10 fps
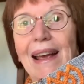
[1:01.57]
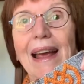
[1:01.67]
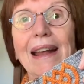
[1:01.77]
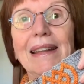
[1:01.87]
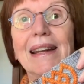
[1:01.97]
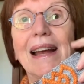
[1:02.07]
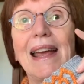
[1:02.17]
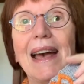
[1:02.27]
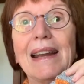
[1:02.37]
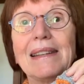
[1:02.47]
And then I
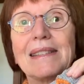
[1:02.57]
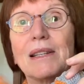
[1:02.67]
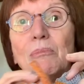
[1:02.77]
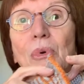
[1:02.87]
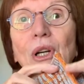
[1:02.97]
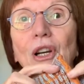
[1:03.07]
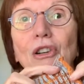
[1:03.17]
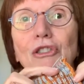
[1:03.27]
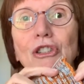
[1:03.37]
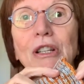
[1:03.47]
added some
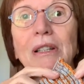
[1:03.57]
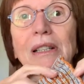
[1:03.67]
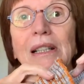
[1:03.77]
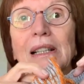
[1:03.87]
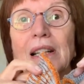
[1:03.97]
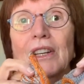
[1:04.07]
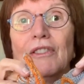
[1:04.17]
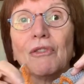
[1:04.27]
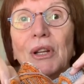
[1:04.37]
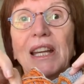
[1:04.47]
brioche
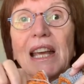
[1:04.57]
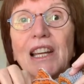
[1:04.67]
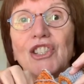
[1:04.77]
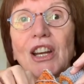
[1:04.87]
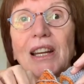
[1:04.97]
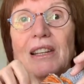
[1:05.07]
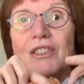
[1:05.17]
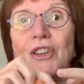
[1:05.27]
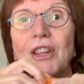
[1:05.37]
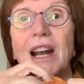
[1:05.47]
for the edging
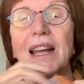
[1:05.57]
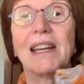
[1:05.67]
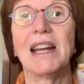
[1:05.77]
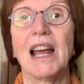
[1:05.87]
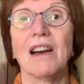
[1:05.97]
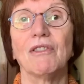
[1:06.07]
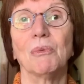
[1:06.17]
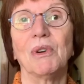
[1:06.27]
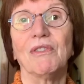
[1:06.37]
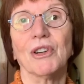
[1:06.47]
so that I could have a
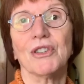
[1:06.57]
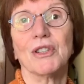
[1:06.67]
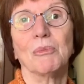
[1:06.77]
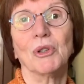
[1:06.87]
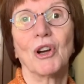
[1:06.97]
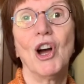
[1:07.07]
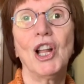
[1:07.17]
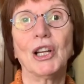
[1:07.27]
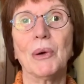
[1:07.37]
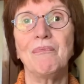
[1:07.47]
reversible
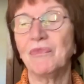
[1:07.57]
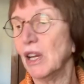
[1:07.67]
collar.